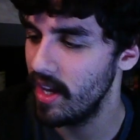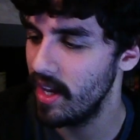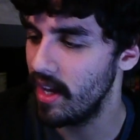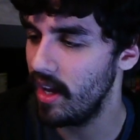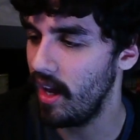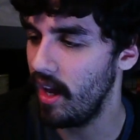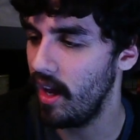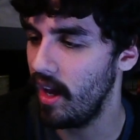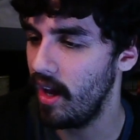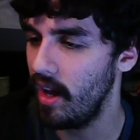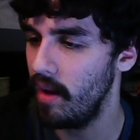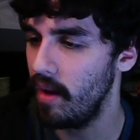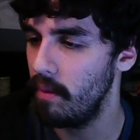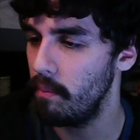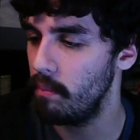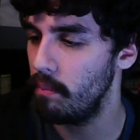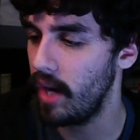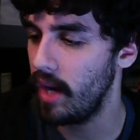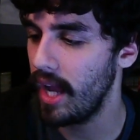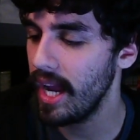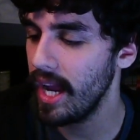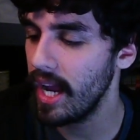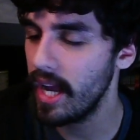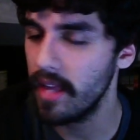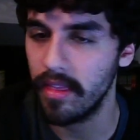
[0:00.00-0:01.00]
but
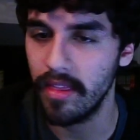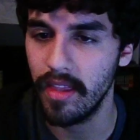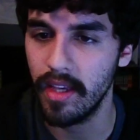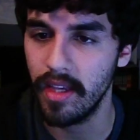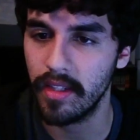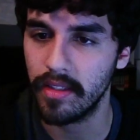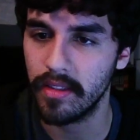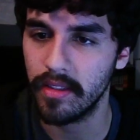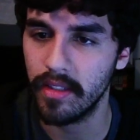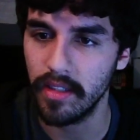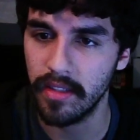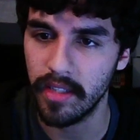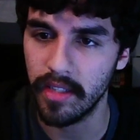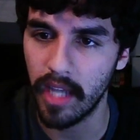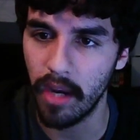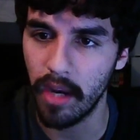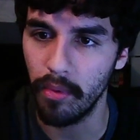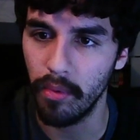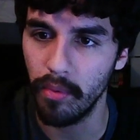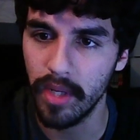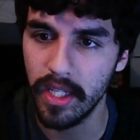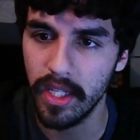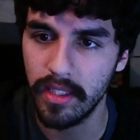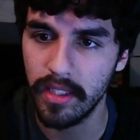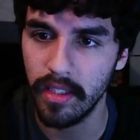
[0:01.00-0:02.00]
I got this because I
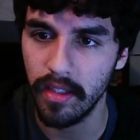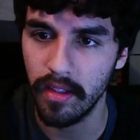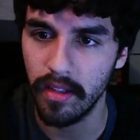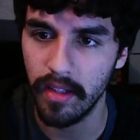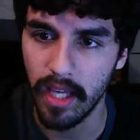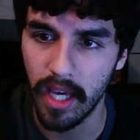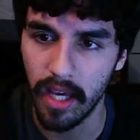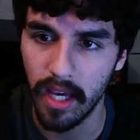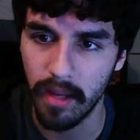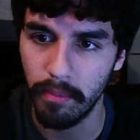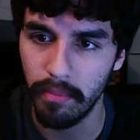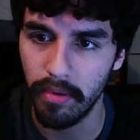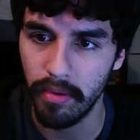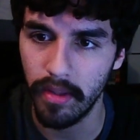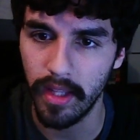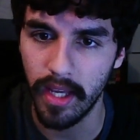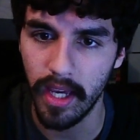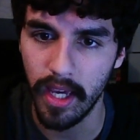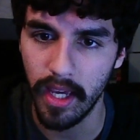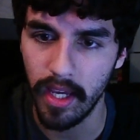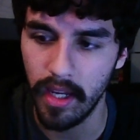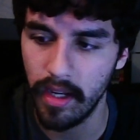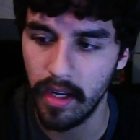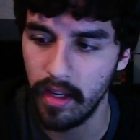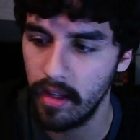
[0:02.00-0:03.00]
recently had
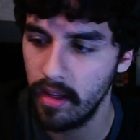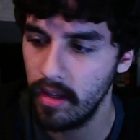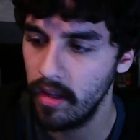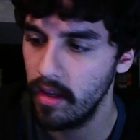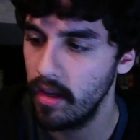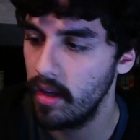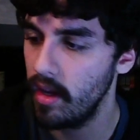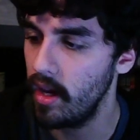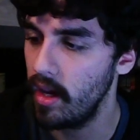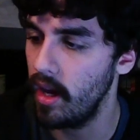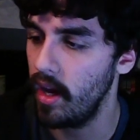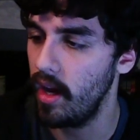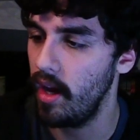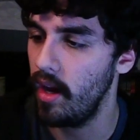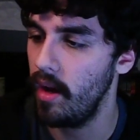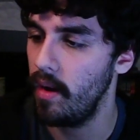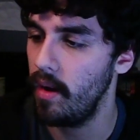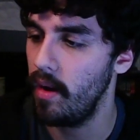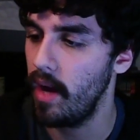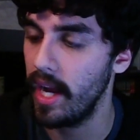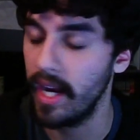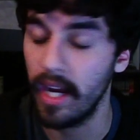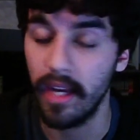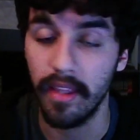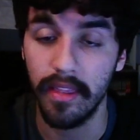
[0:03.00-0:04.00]
played.
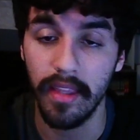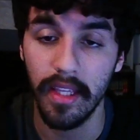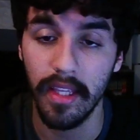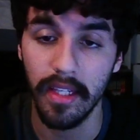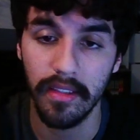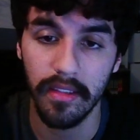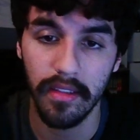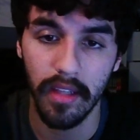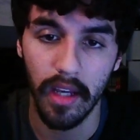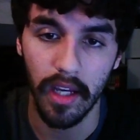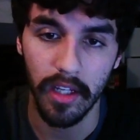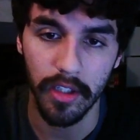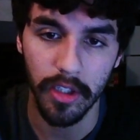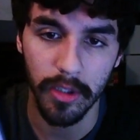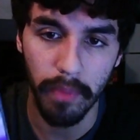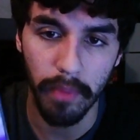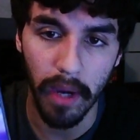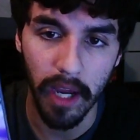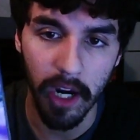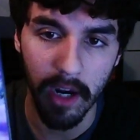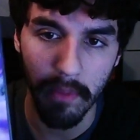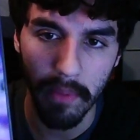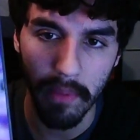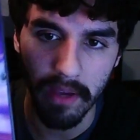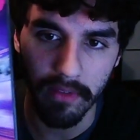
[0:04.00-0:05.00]
I got this
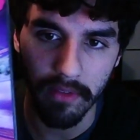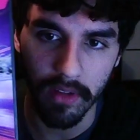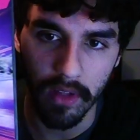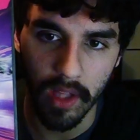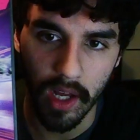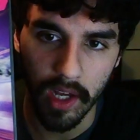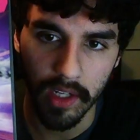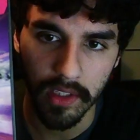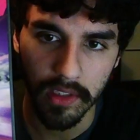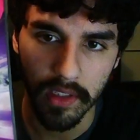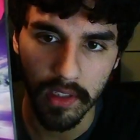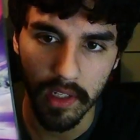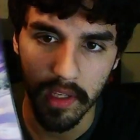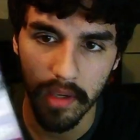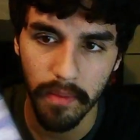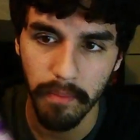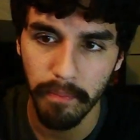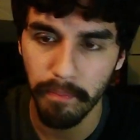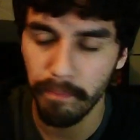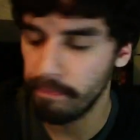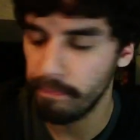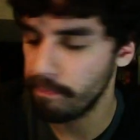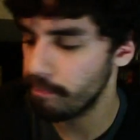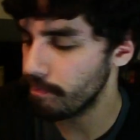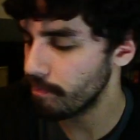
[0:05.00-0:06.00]
Spider-Man Velocity.
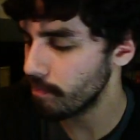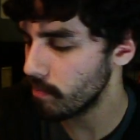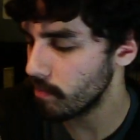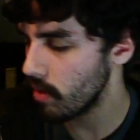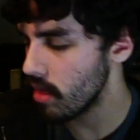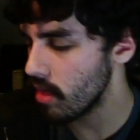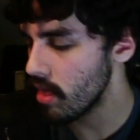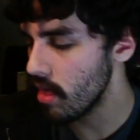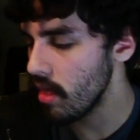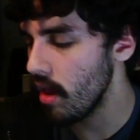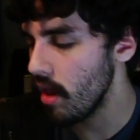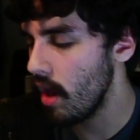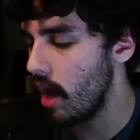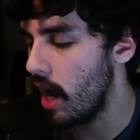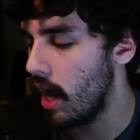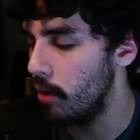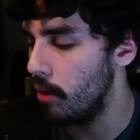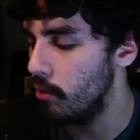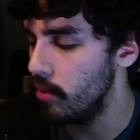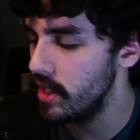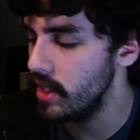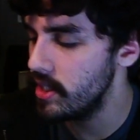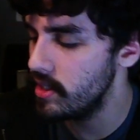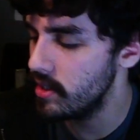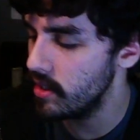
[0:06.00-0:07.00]
I
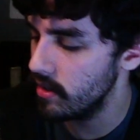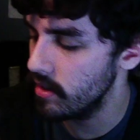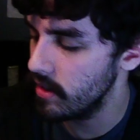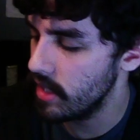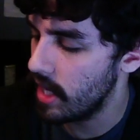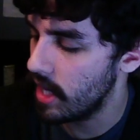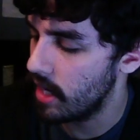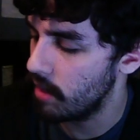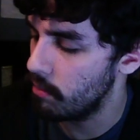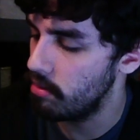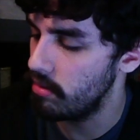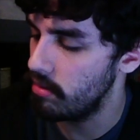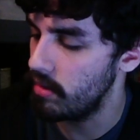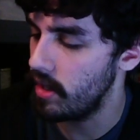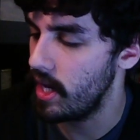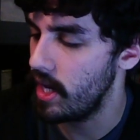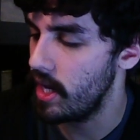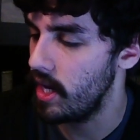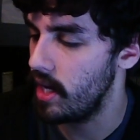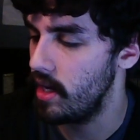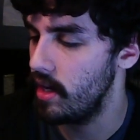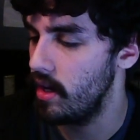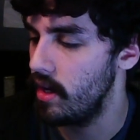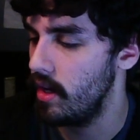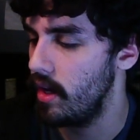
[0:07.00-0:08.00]
recently had
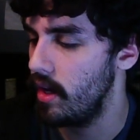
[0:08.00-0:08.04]
played